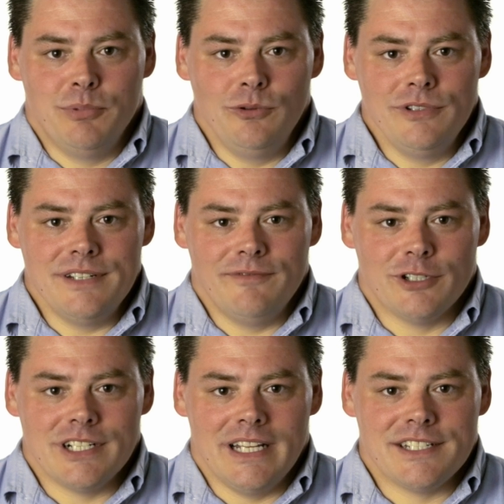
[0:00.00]
pools and
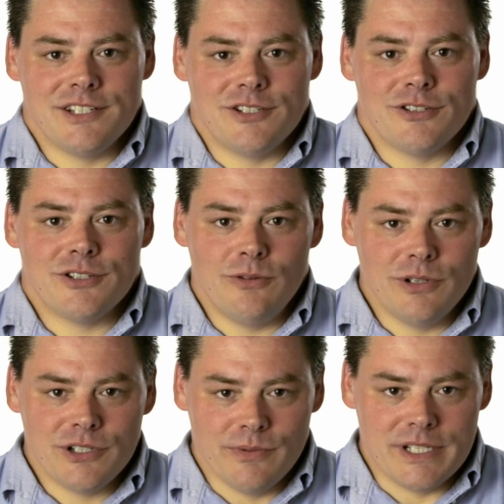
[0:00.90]
virtualizes your
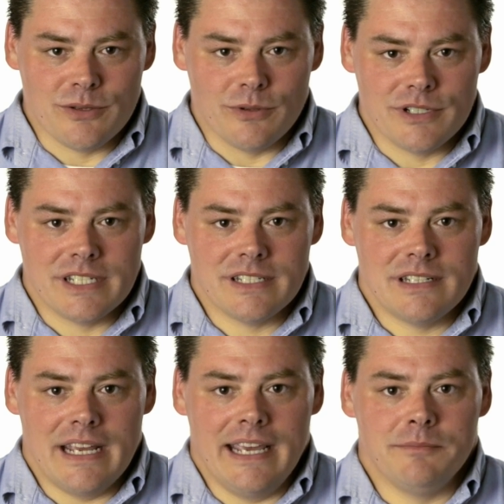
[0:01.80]
storage
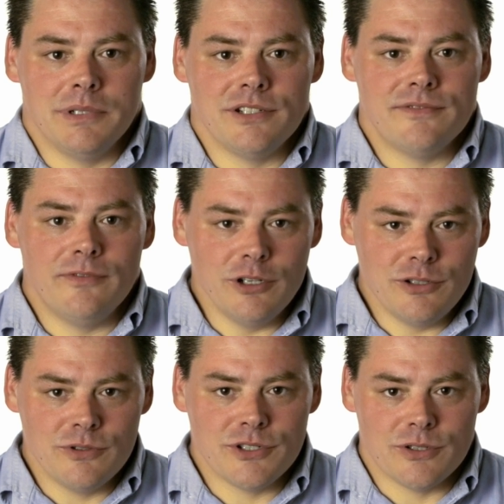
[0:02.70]
resources and builds
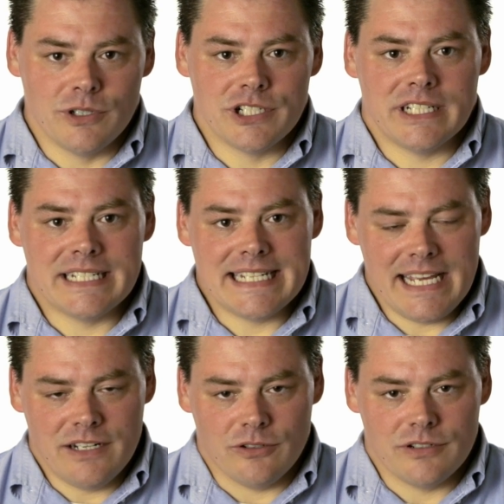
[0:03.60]
virtual storage
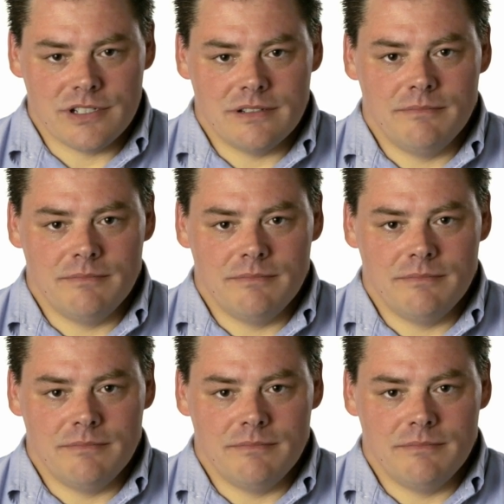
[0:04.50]
containers,